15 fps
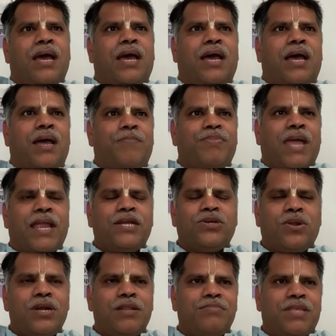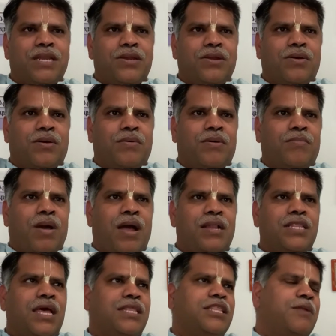I told him that, you know, all
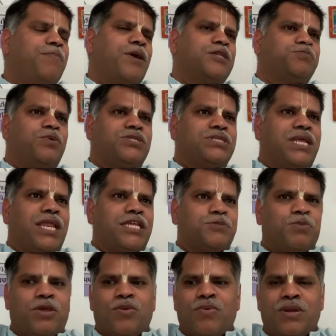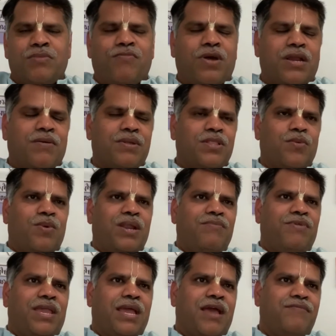the other passports are expired one, whatever the one
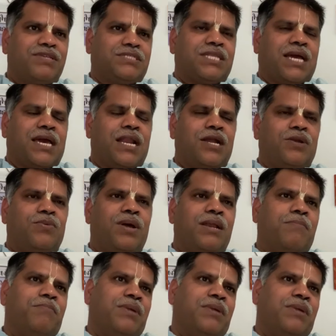we have is the current one.